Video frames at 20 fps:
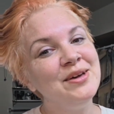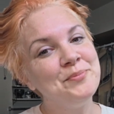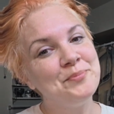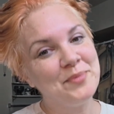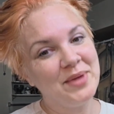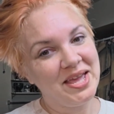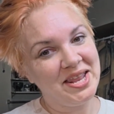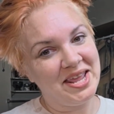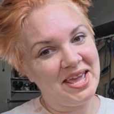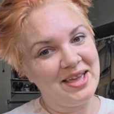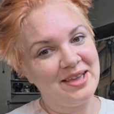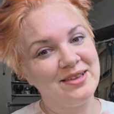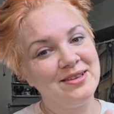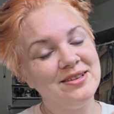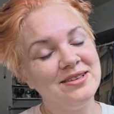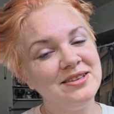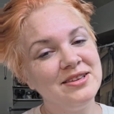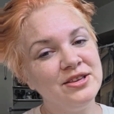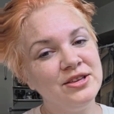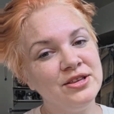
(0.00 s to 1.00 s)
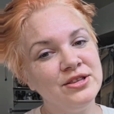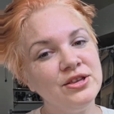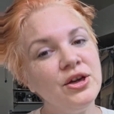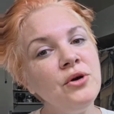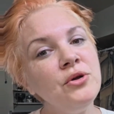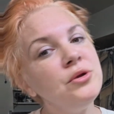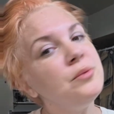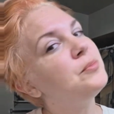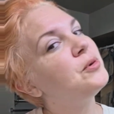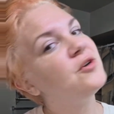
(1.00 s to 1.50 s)
Meaning,
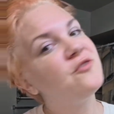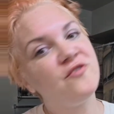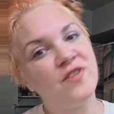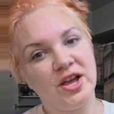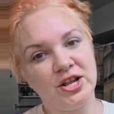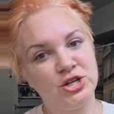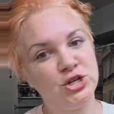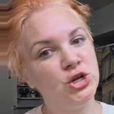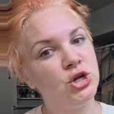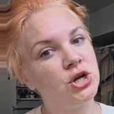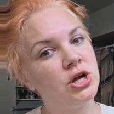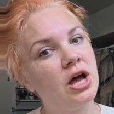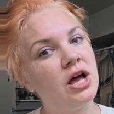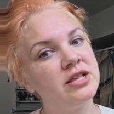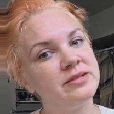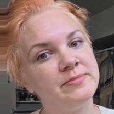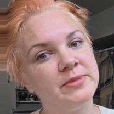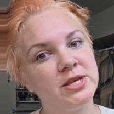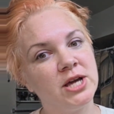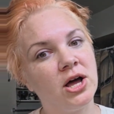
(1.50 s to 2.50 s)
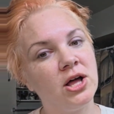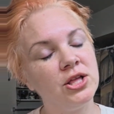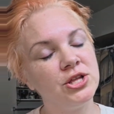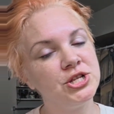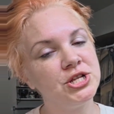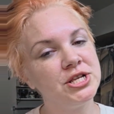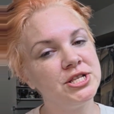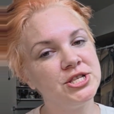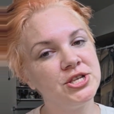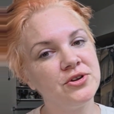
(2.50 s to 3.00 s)
go to a professional
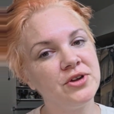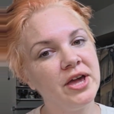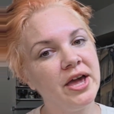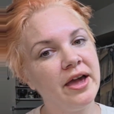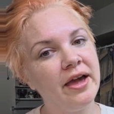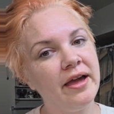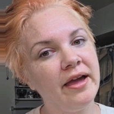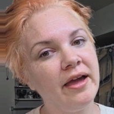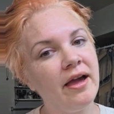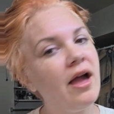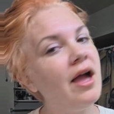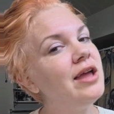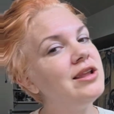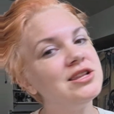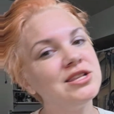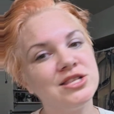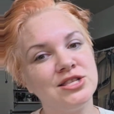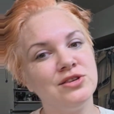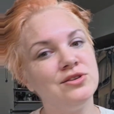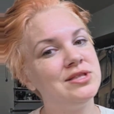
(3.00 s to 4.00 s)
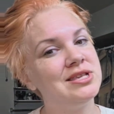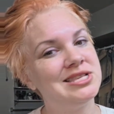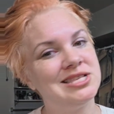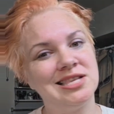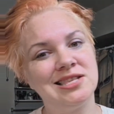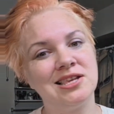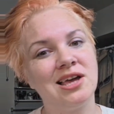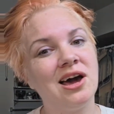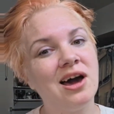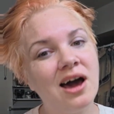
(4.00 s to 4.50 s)
cosmetologist, okay? I just do this
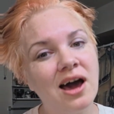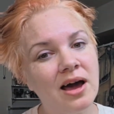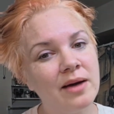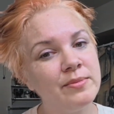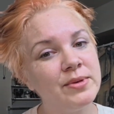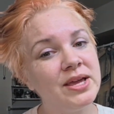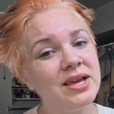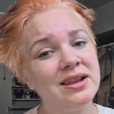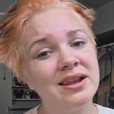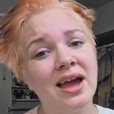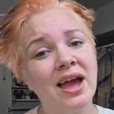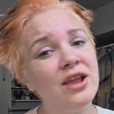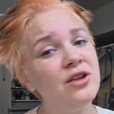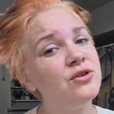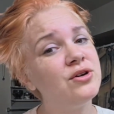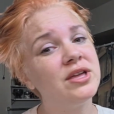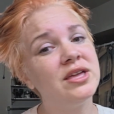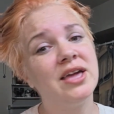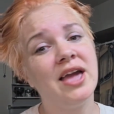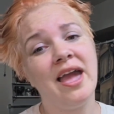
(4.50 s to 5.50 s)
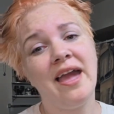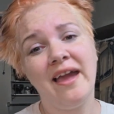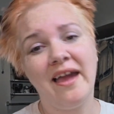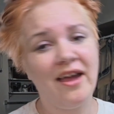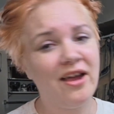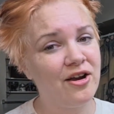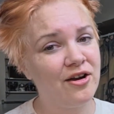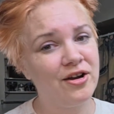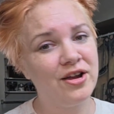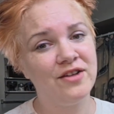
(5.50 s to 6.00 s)
as a hobby and I don't
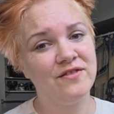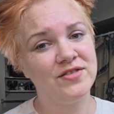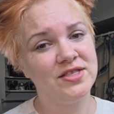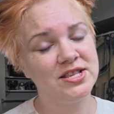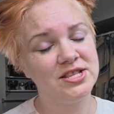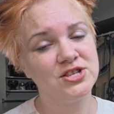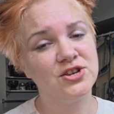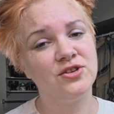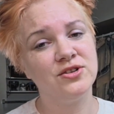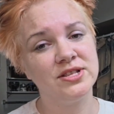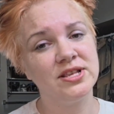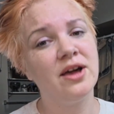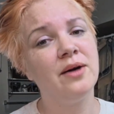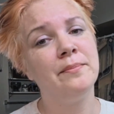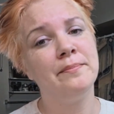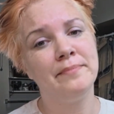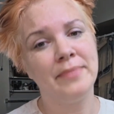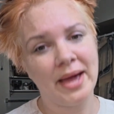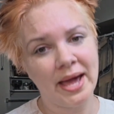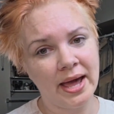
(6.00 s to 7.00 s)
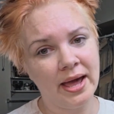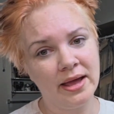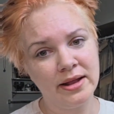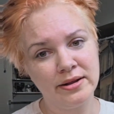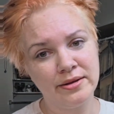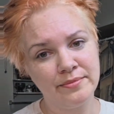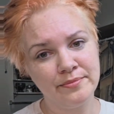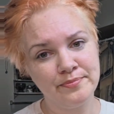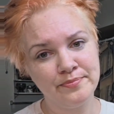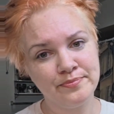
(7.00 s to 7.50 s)
care if this turns out
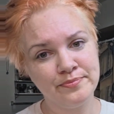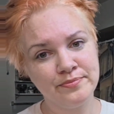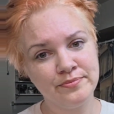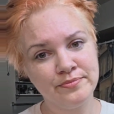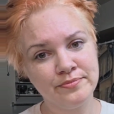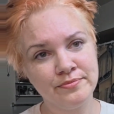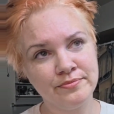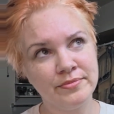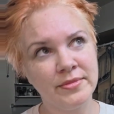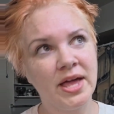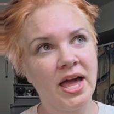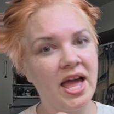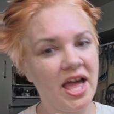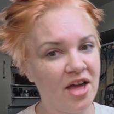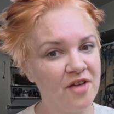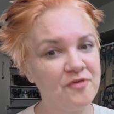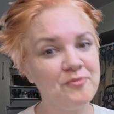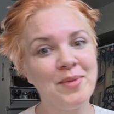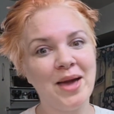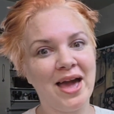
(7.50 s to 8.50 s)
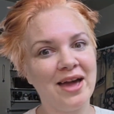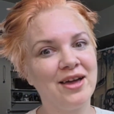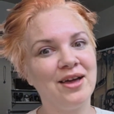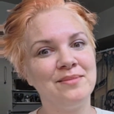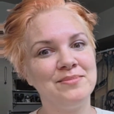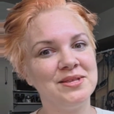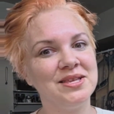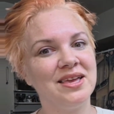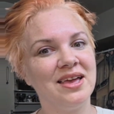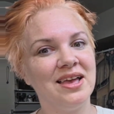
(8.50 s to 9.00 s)
bad. I have
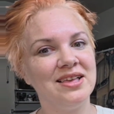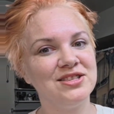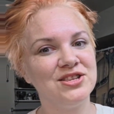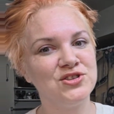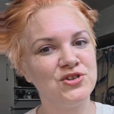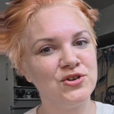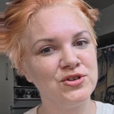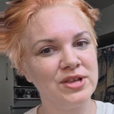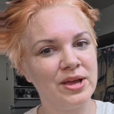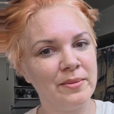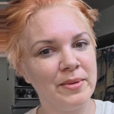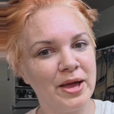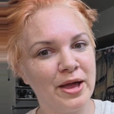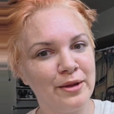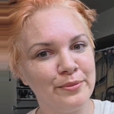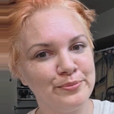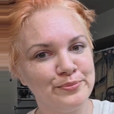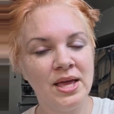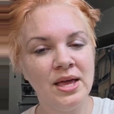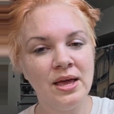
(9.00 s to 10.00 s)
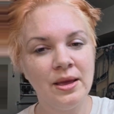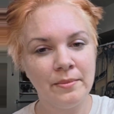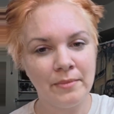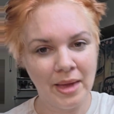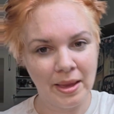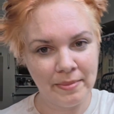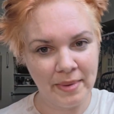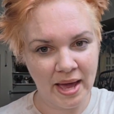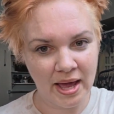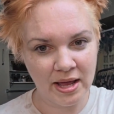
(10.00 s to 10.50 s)
backups in case it turns out bad.
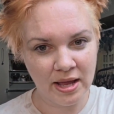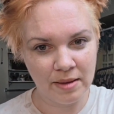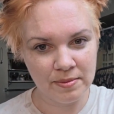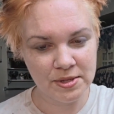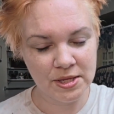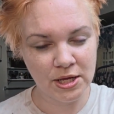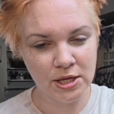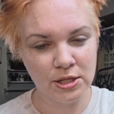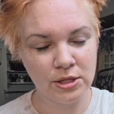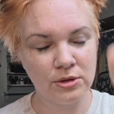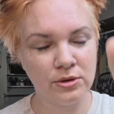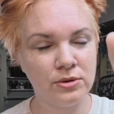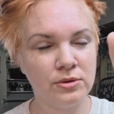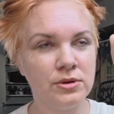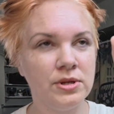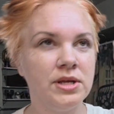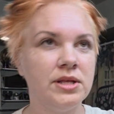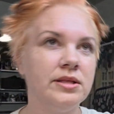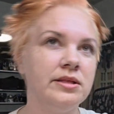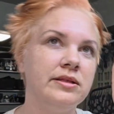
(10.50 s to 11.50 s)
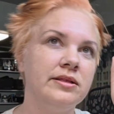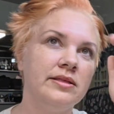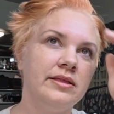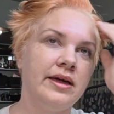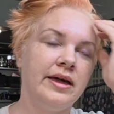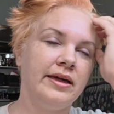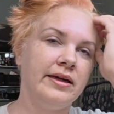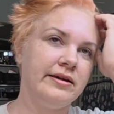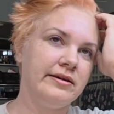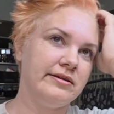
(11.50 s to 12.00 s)
My backups include
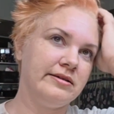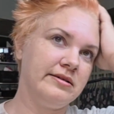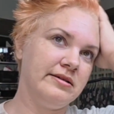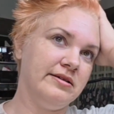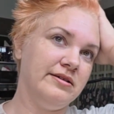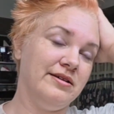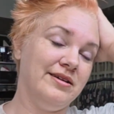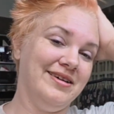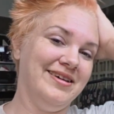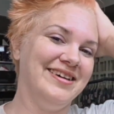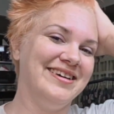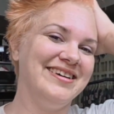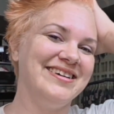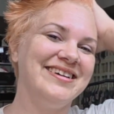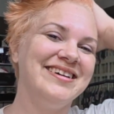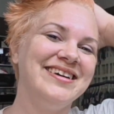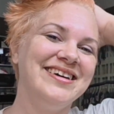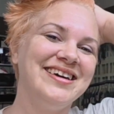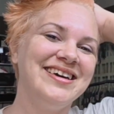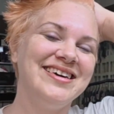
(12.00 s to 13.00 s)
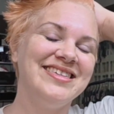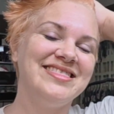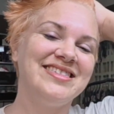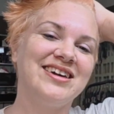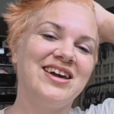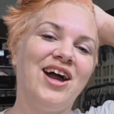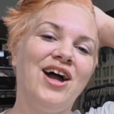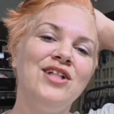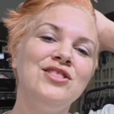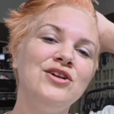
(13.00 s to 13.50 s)
like
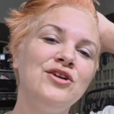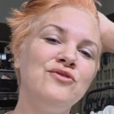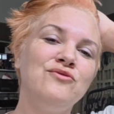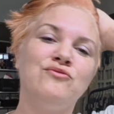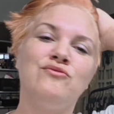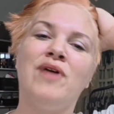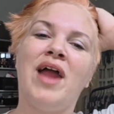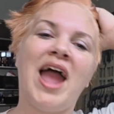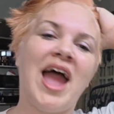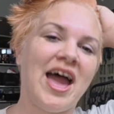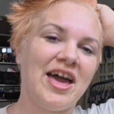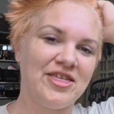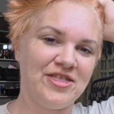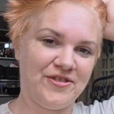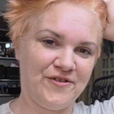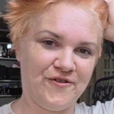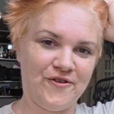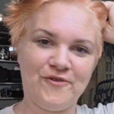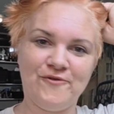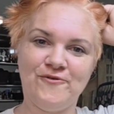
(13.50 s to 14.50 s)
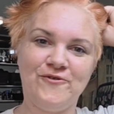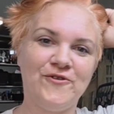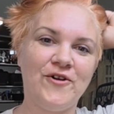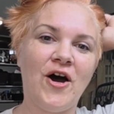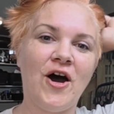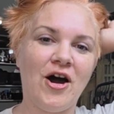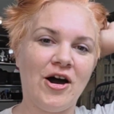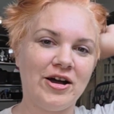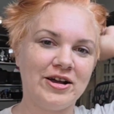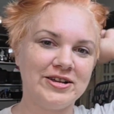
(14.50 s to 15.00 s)
the color Wrath from
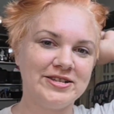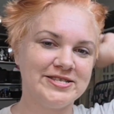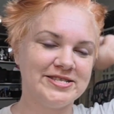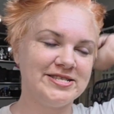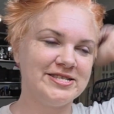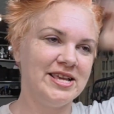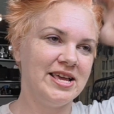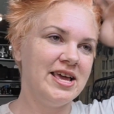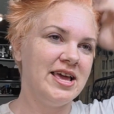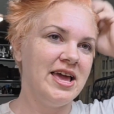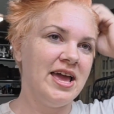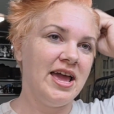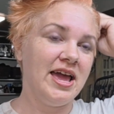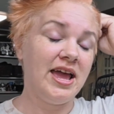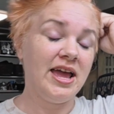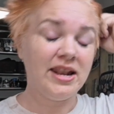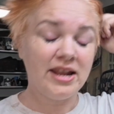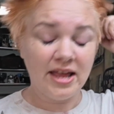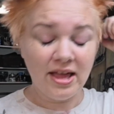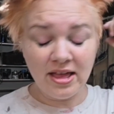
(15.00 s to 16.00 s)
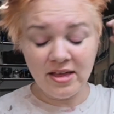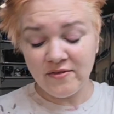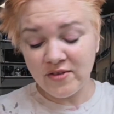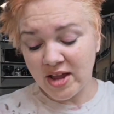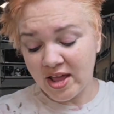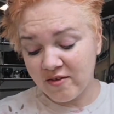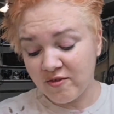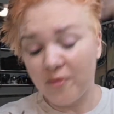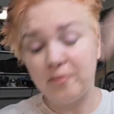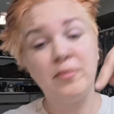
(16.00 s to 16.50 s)
Fox. And I
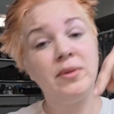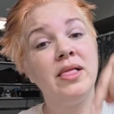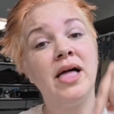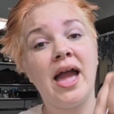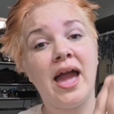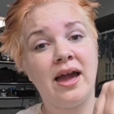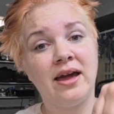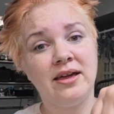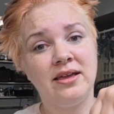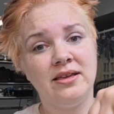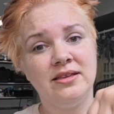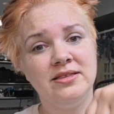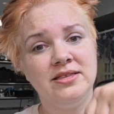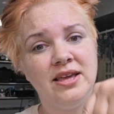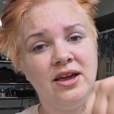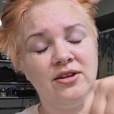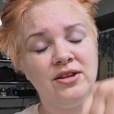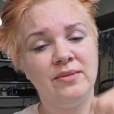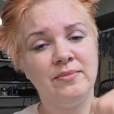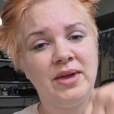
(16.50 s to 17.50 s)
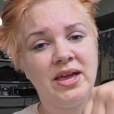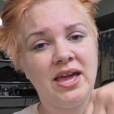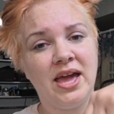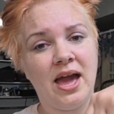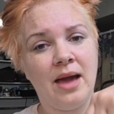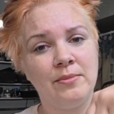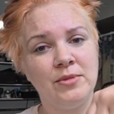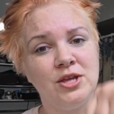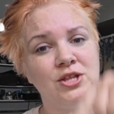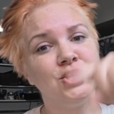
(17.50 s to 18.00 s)
even have a black down in my
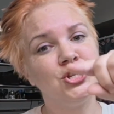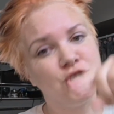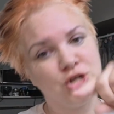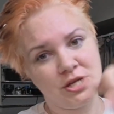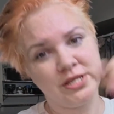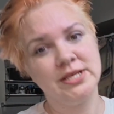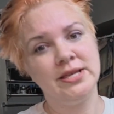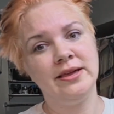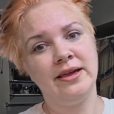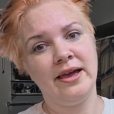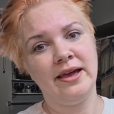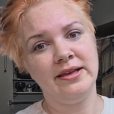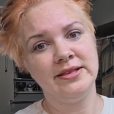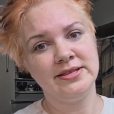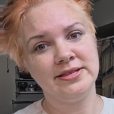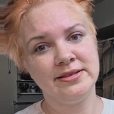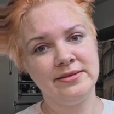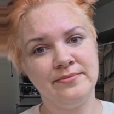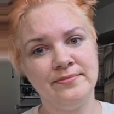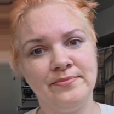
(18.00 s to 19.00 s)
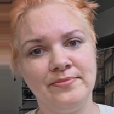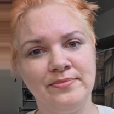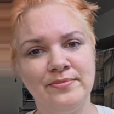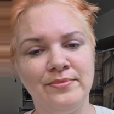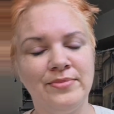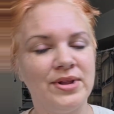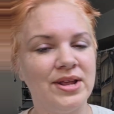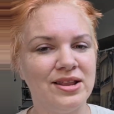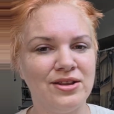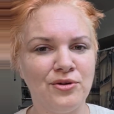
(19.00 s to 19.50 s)
cabinet just in case.
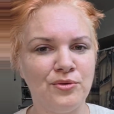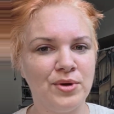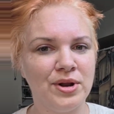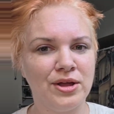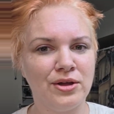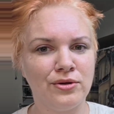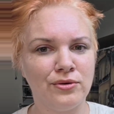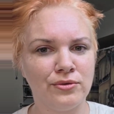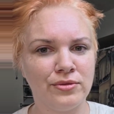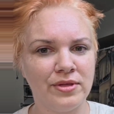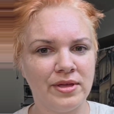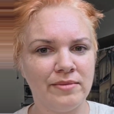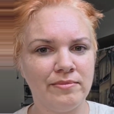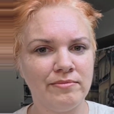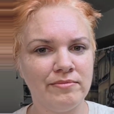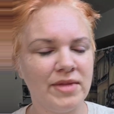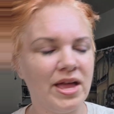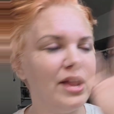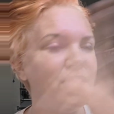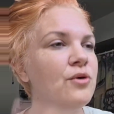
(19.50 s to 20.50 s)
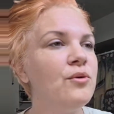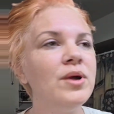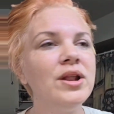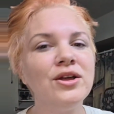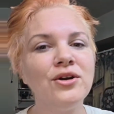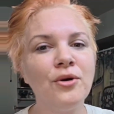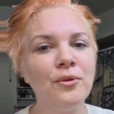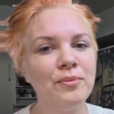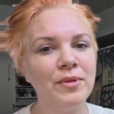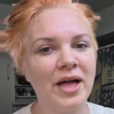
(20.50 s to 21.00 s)
But I don't want to go with that. I don't
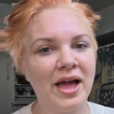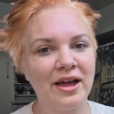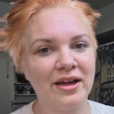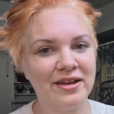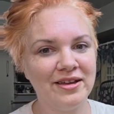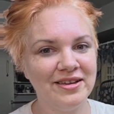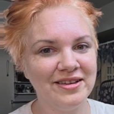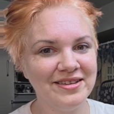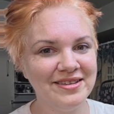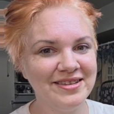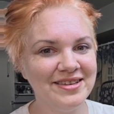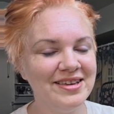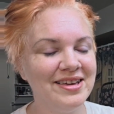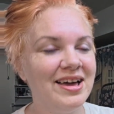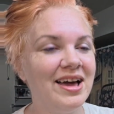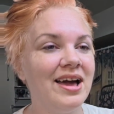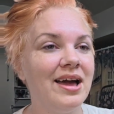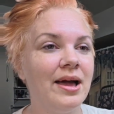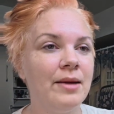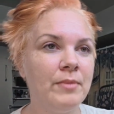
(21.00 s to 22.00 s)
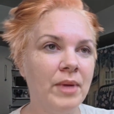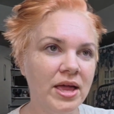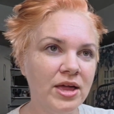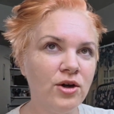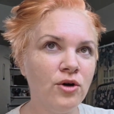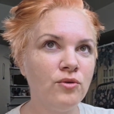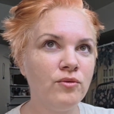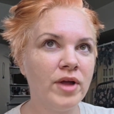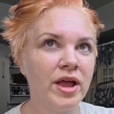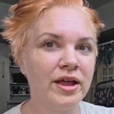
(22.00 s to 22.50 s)
want to go black. I might
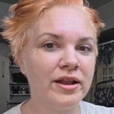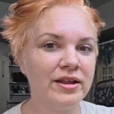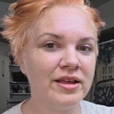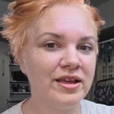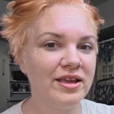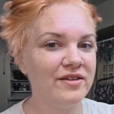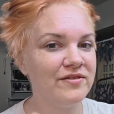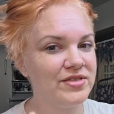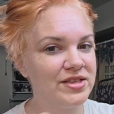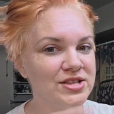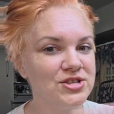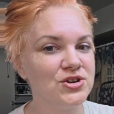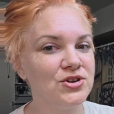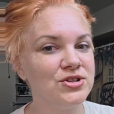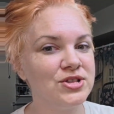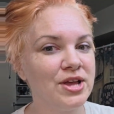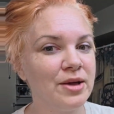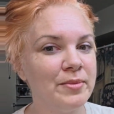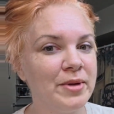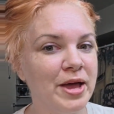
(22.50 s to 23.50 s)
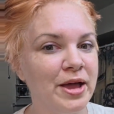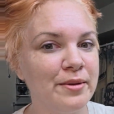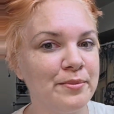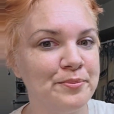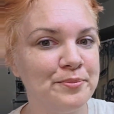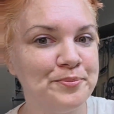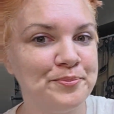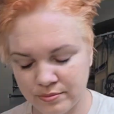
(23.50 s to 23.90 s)
go red if this turns out bad.